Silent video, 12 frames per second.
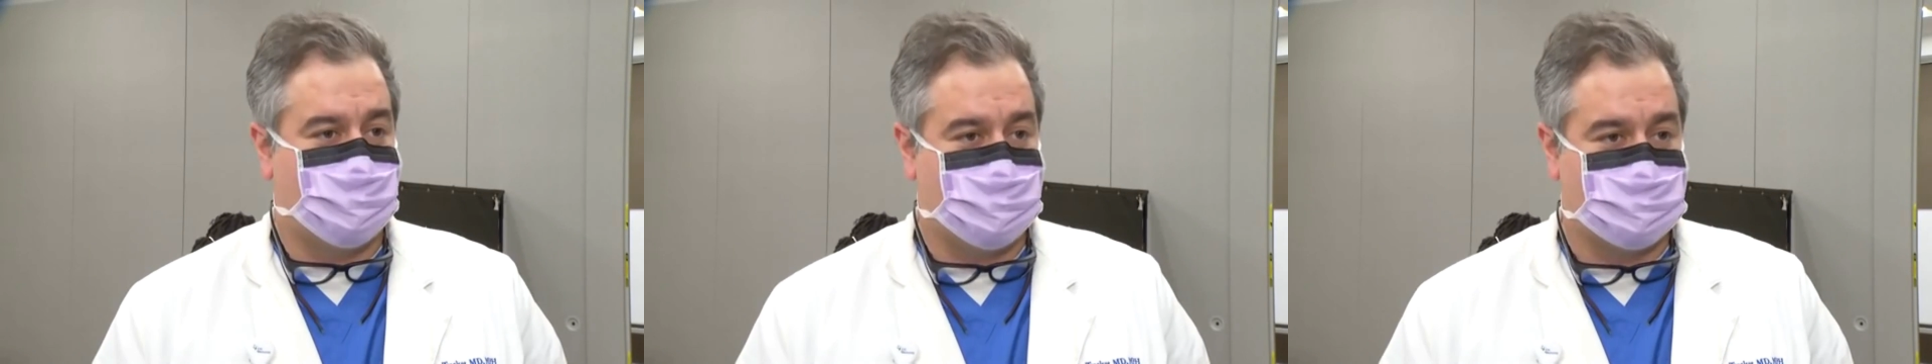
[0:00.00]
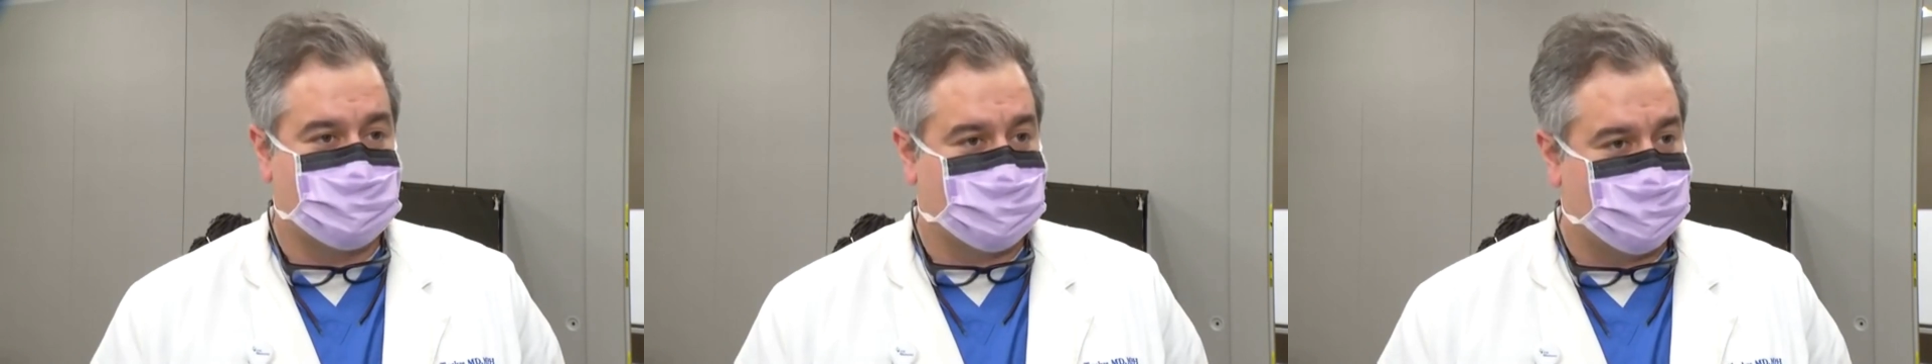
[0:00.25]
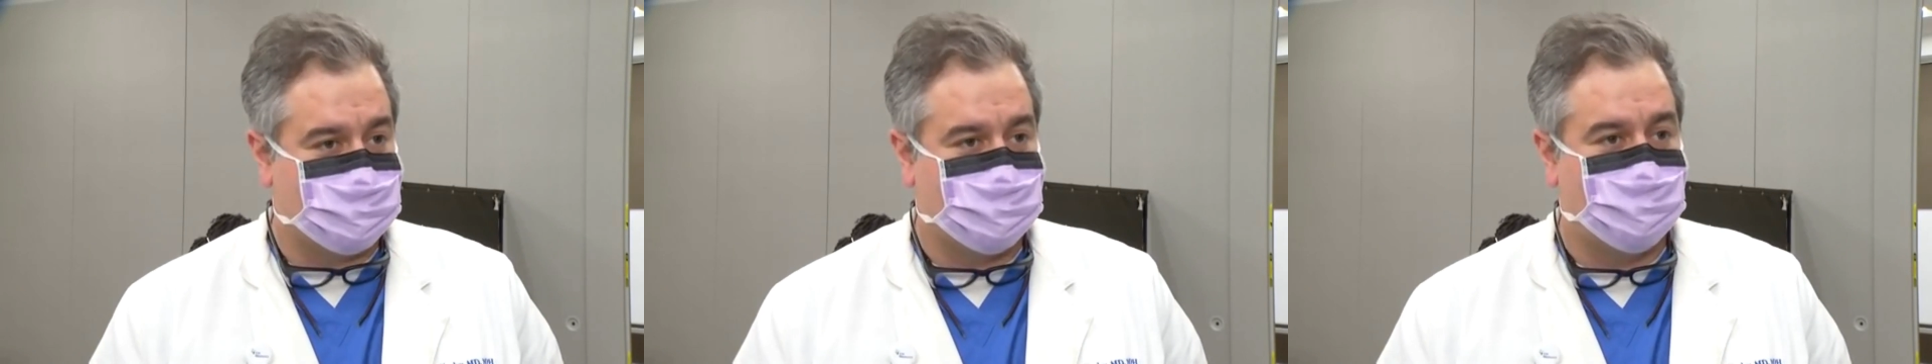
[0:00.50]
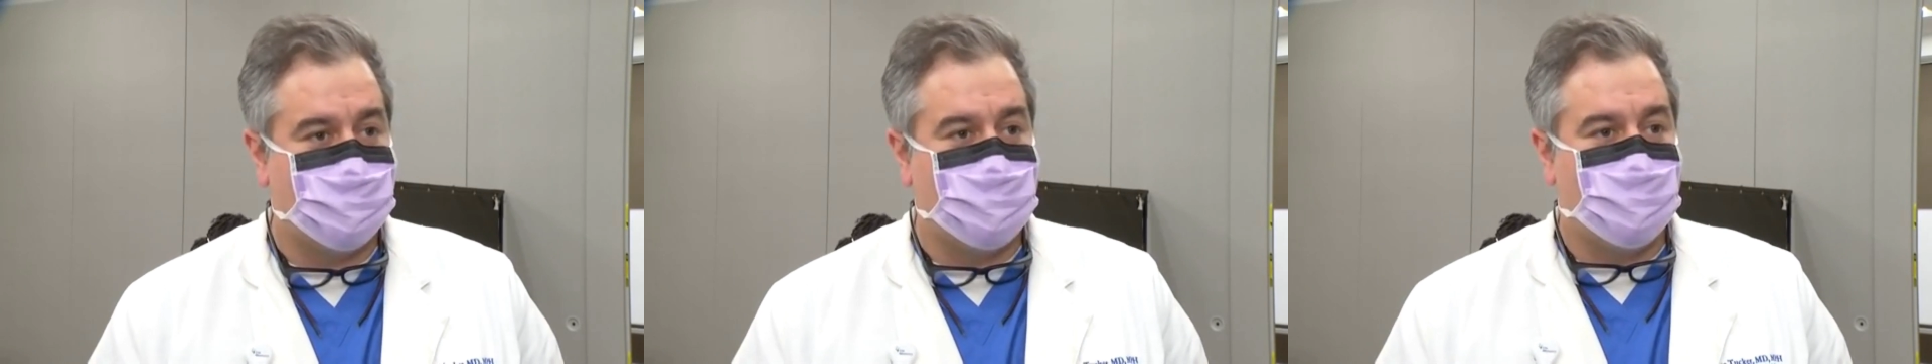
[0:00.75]
uh,
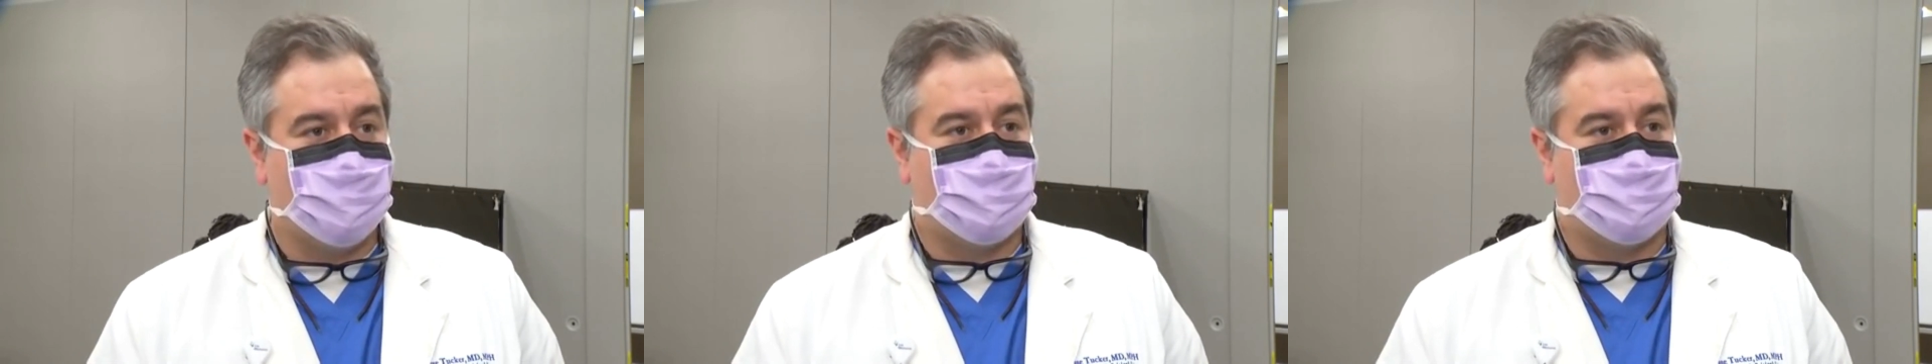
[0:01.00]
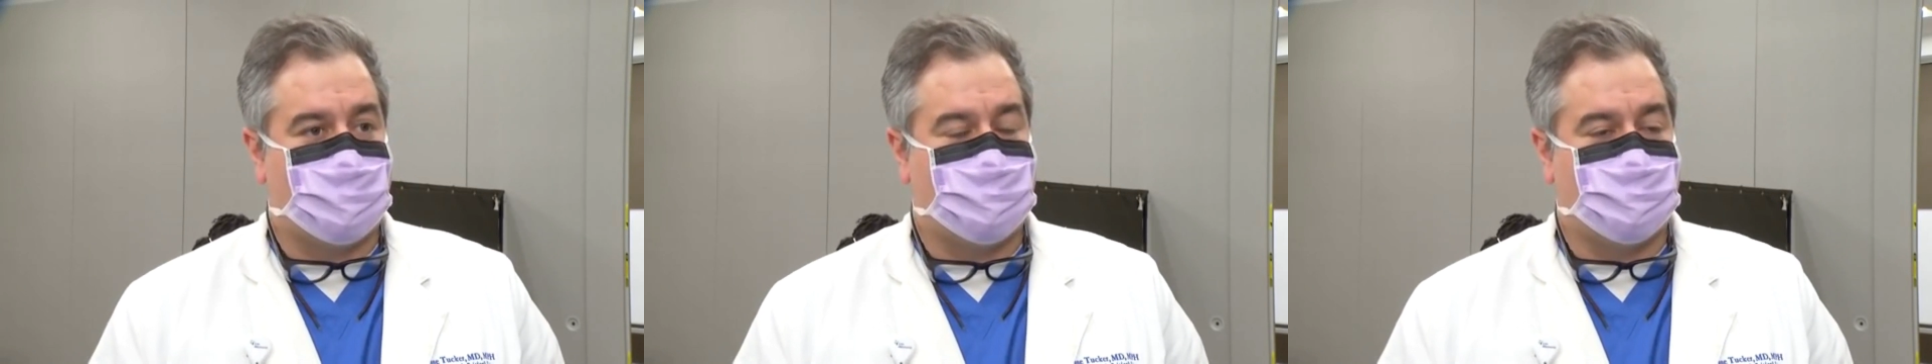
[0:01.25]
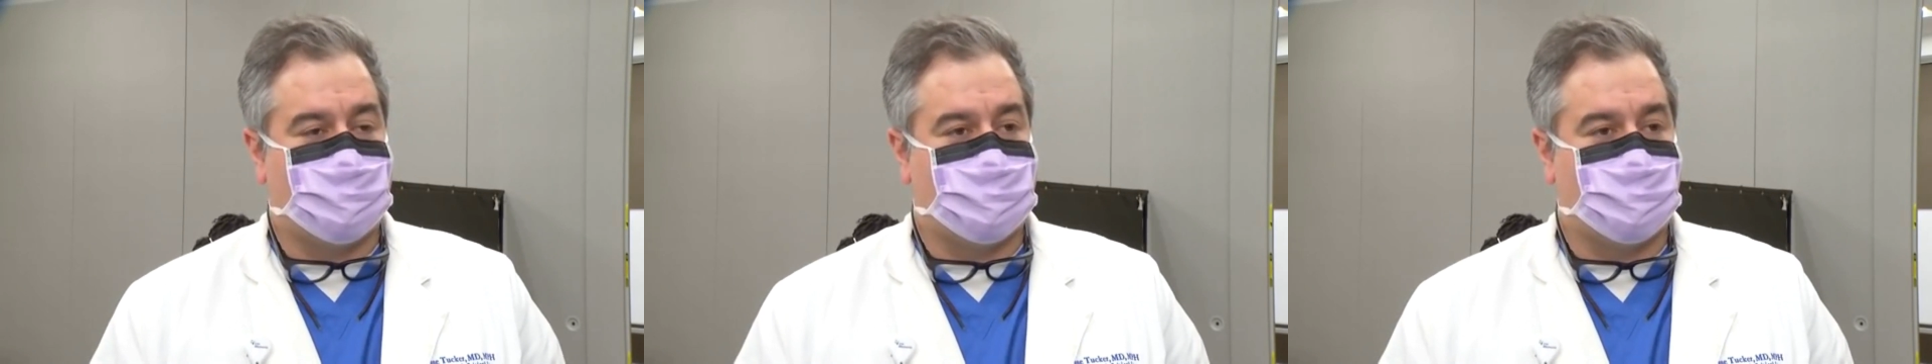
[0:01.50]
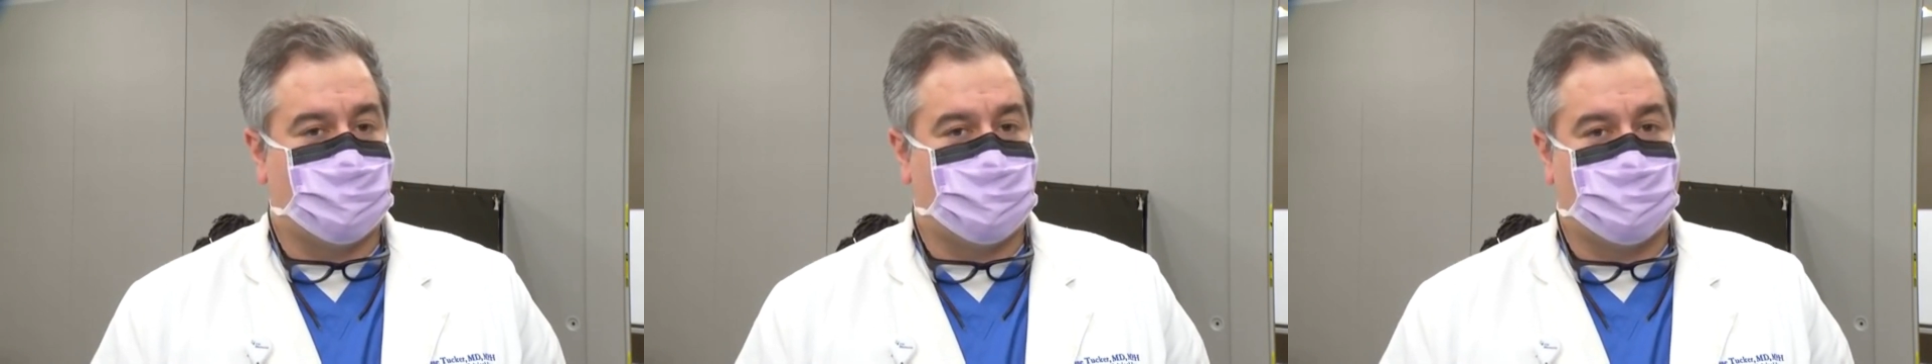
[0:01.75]
insulin or have a,